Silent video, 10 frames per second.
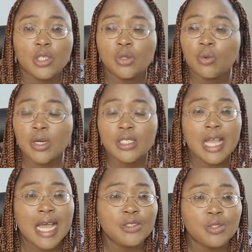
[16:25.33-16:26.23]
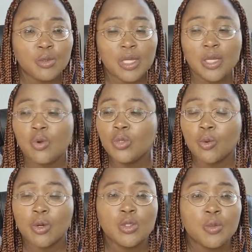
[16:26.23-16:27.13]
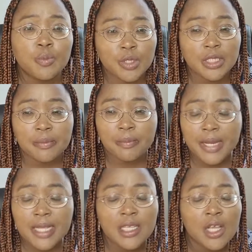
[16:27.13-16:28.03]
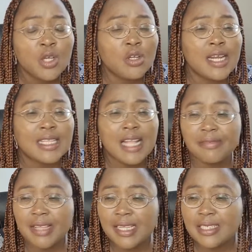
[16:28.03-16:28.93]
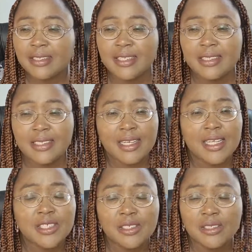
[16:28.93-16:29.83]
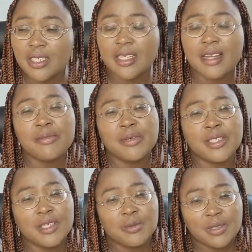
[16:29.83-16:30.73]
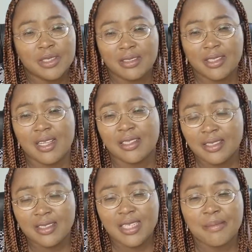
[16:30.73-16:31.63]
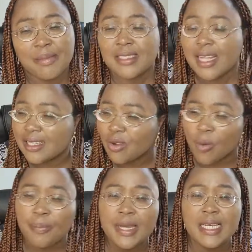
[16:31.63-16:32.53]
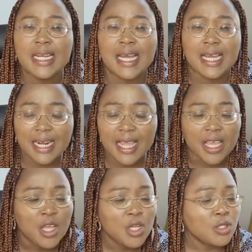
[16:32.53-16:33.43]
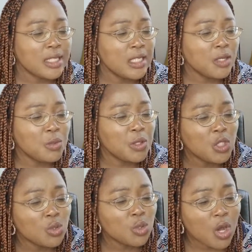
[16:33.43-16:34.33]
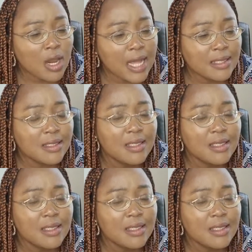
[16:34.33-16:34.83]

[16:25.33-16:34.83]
what they are doing, who they want to put in place. Not that after they did the election again, everybody, they will take the name and start complaining and crying. So I think we need to call out